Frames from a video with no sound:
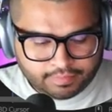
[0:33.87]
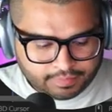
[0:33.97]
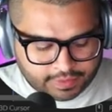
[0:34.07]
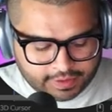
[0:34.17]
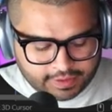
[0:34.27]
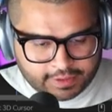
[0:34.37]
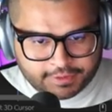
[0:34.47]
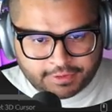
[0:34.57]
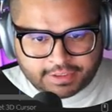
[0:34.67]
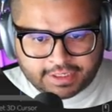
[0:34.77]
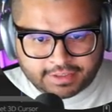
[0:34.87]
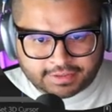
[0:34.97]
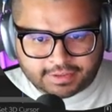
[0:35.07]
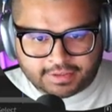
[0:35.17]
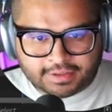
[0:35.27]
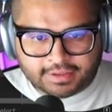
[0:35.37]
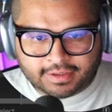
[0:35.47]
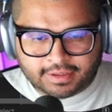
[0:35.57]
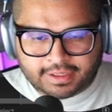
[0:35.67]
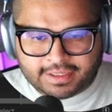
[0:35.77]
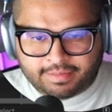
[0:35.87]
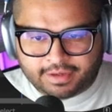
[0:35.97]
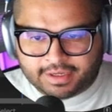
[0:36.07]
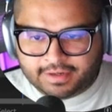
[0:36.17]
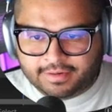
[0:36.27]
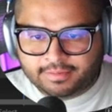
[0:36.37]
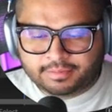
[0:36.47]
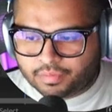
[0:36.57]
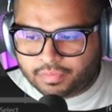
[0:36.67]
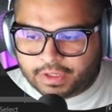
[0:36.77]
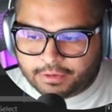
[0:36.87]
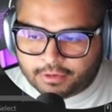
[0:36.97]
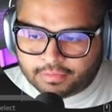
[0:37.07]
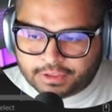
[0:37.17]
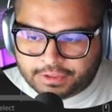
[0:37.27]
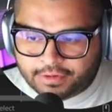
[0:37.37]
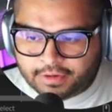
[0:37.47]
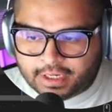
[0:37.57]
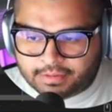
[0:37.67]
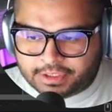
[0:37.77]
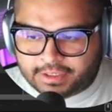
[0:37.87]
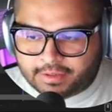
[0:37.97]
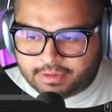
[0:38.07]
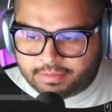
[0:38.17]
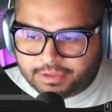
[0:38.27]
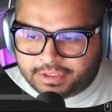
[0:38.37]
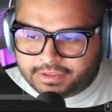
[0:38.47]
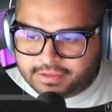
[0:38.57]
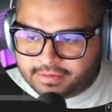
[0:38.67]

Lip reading: then enter your text, hit tab again, then go over to your object data properties,